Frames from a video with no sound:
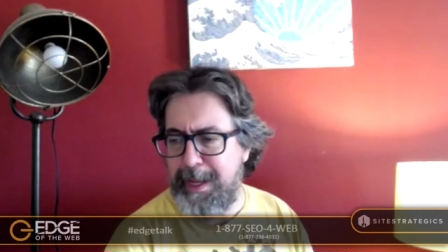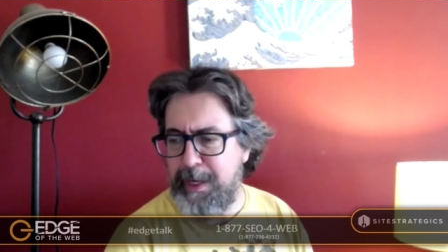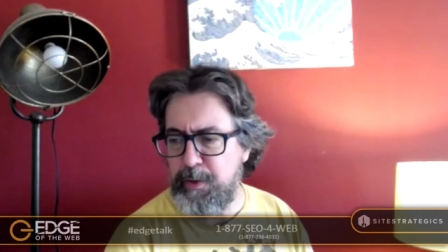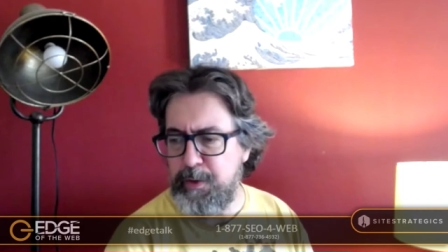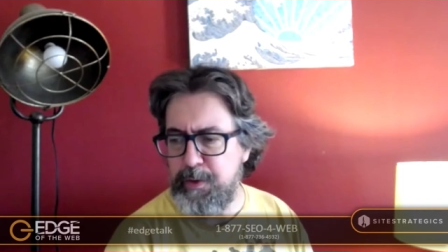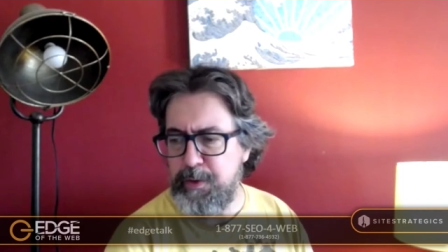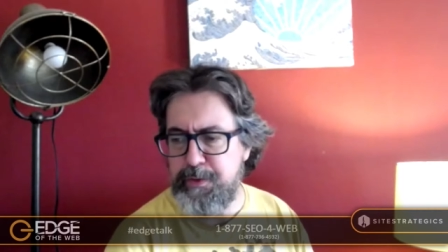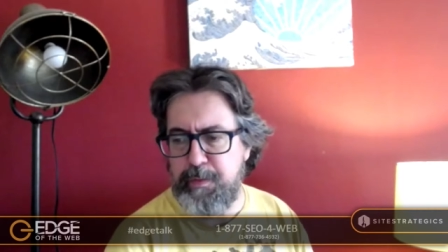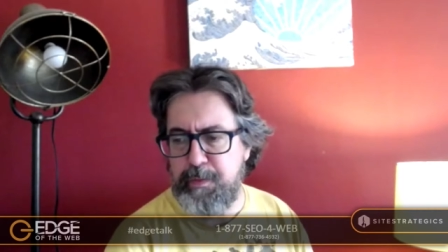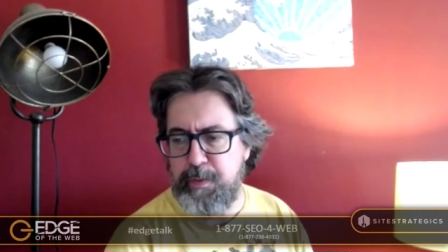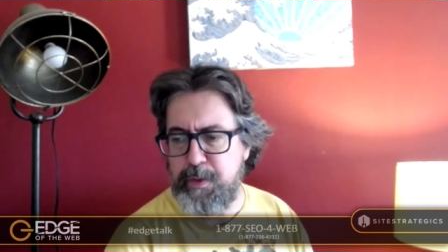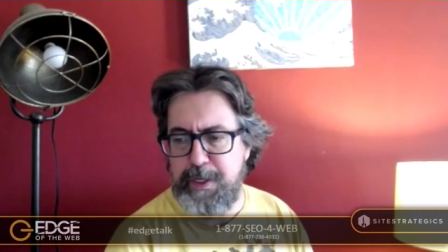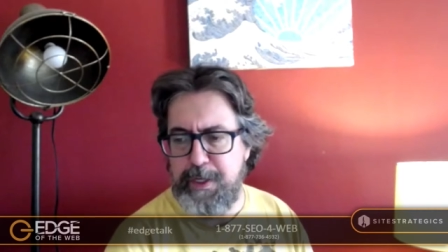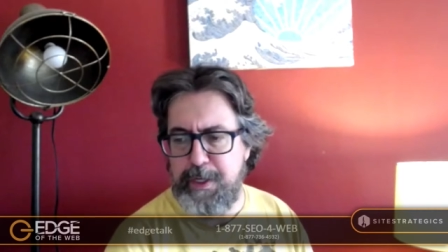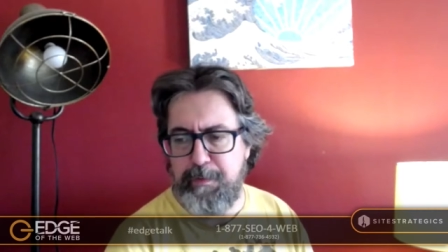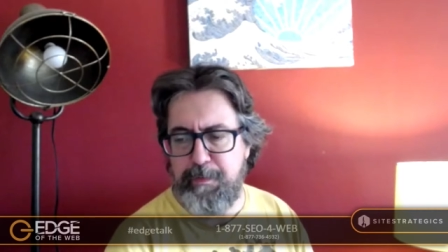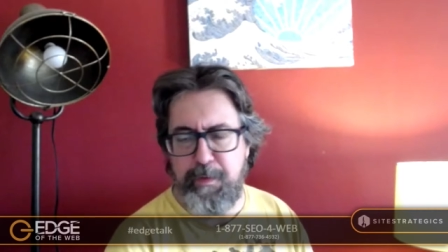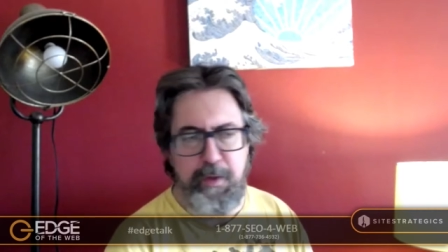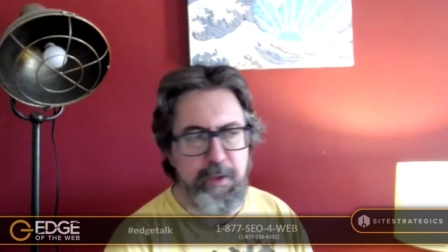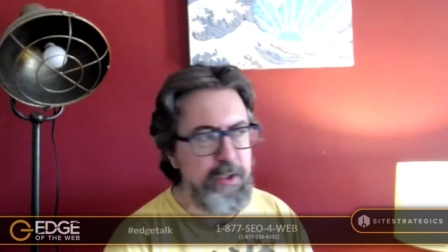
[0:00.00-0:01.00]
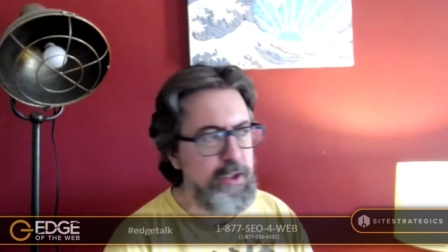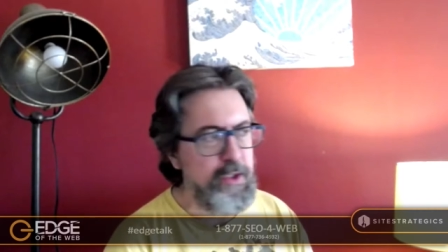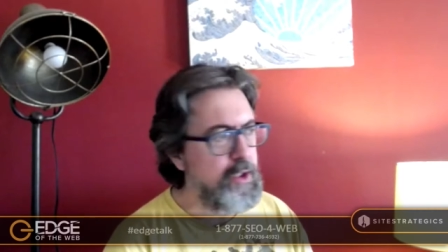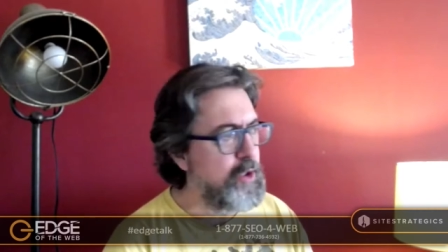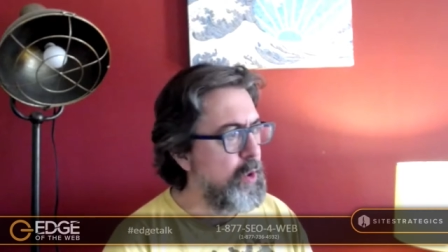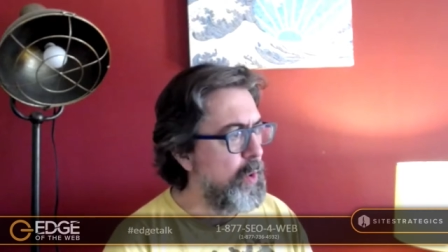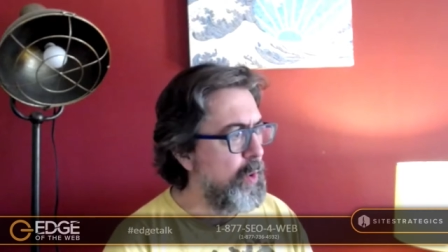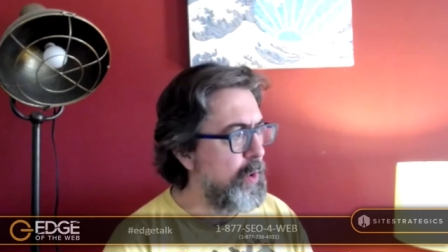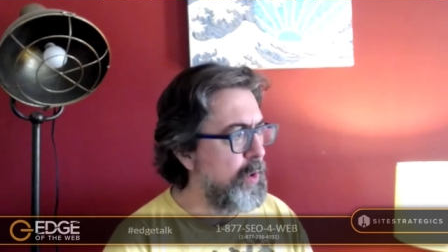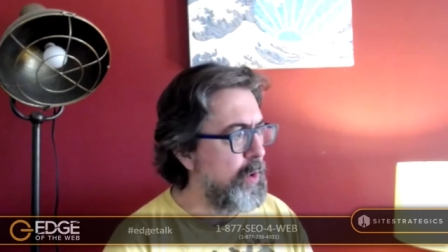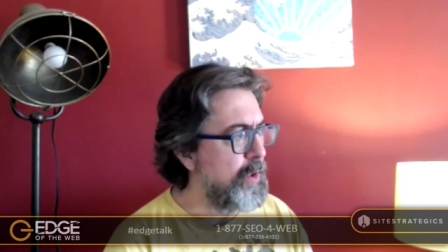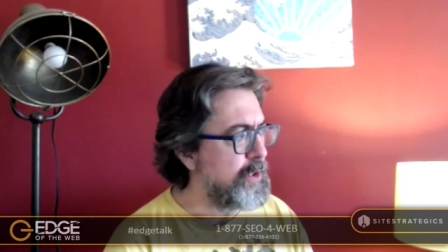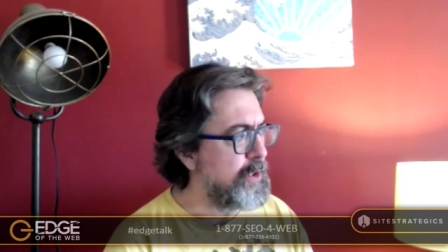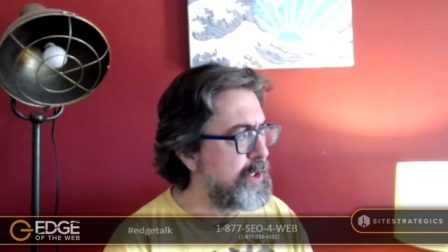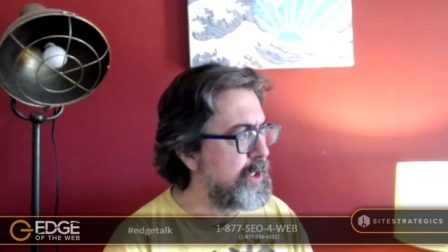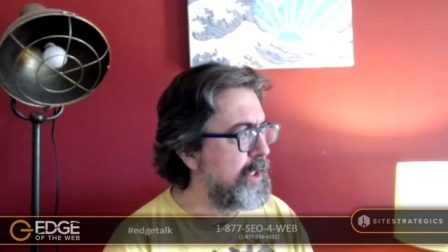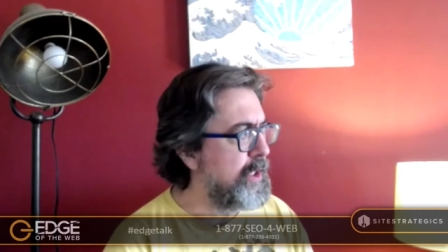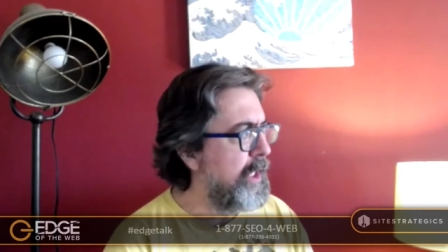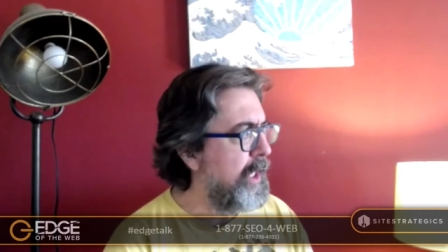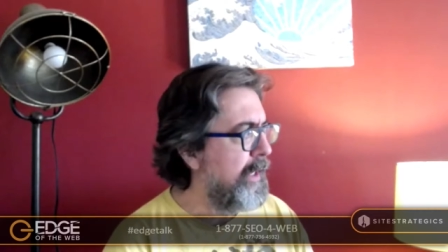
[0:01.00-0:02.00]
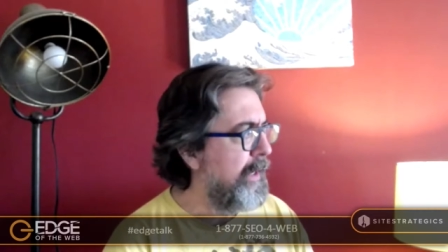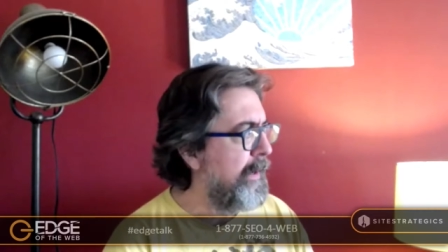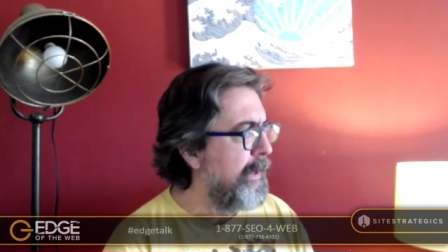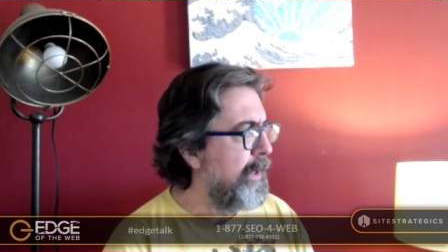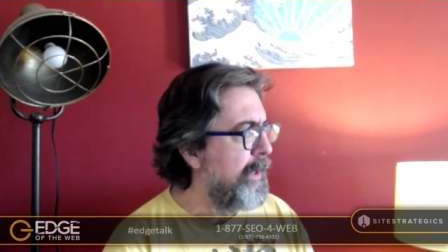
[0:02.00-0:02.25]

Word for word: panels for different stores,